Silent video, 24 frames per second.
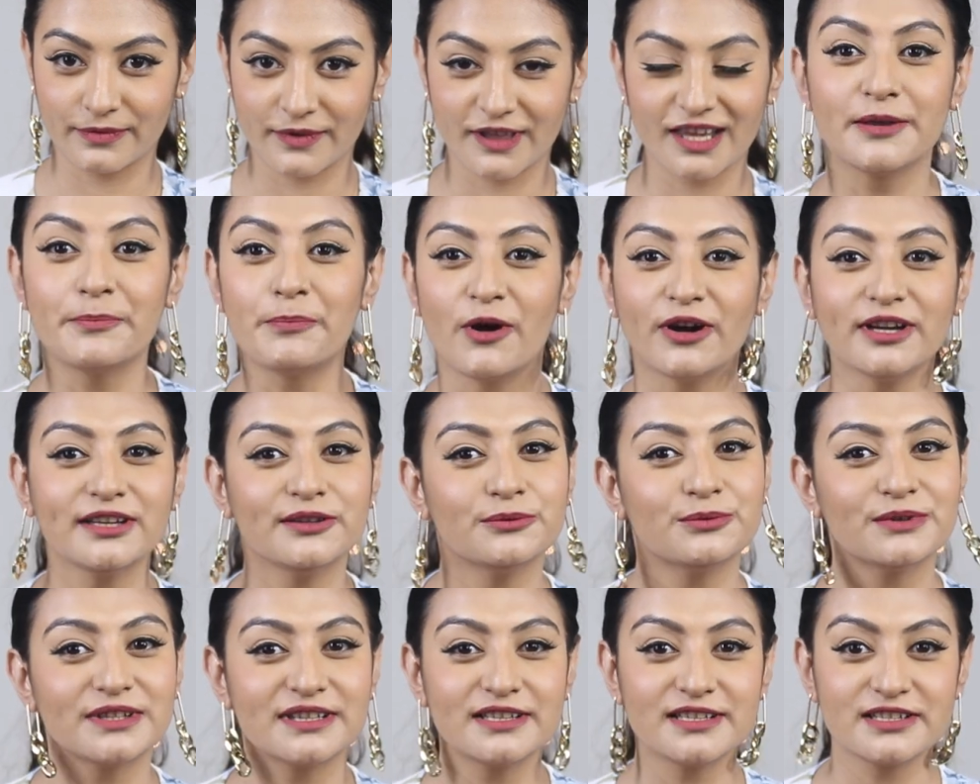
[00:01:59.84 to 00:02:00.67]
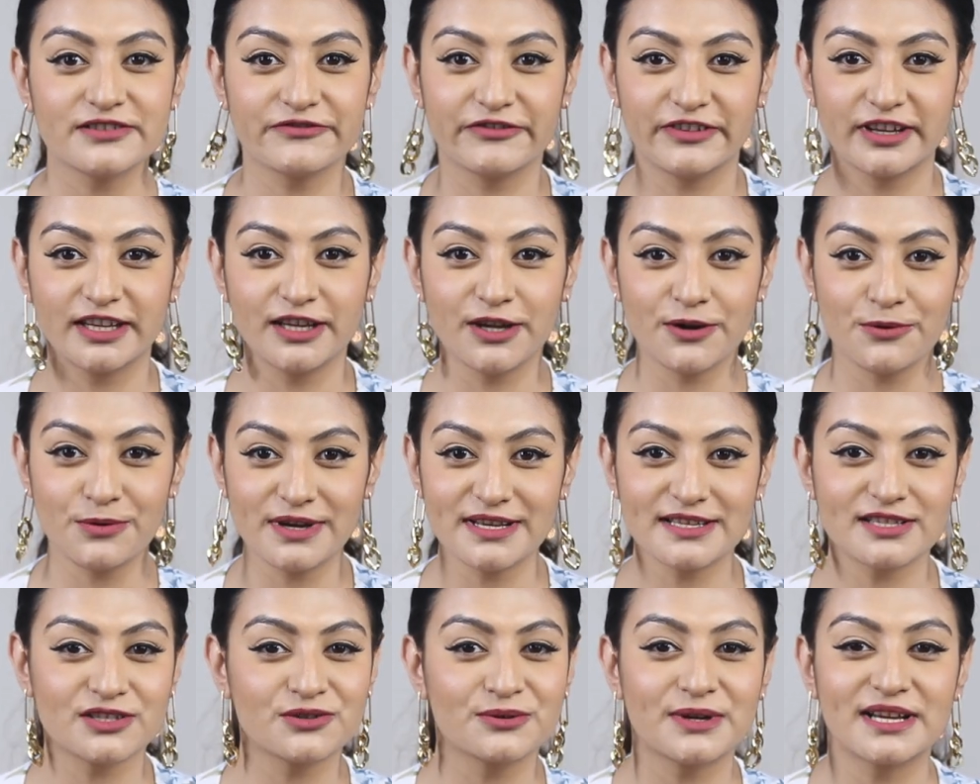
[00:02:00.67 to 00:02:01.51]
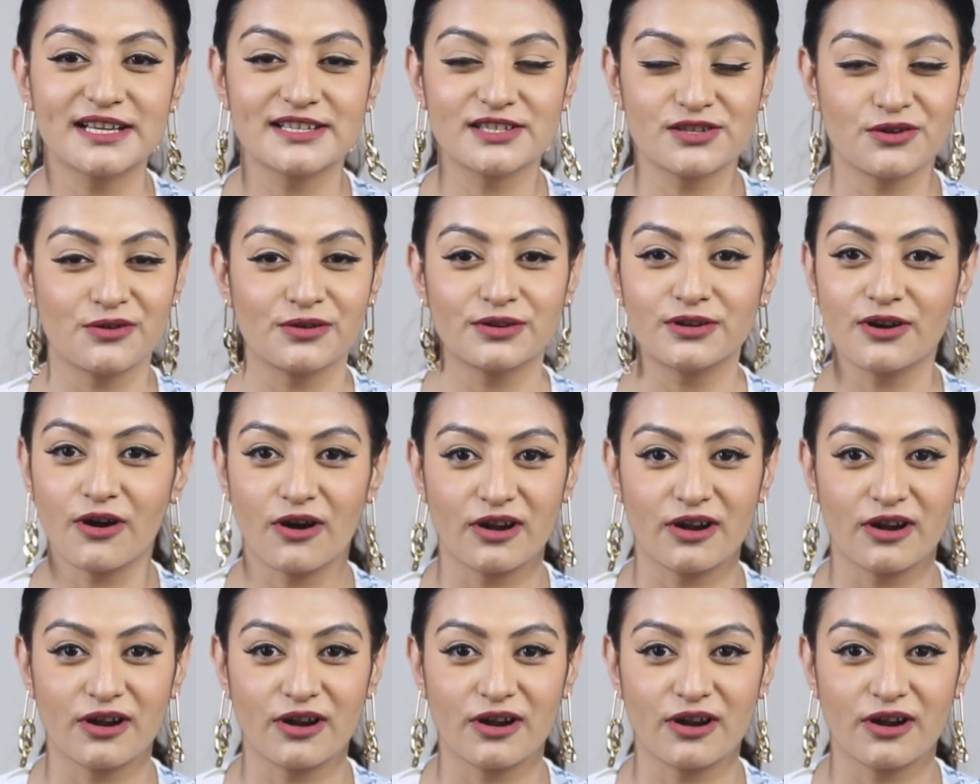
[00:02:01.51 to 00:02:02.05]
The point with this video is to exude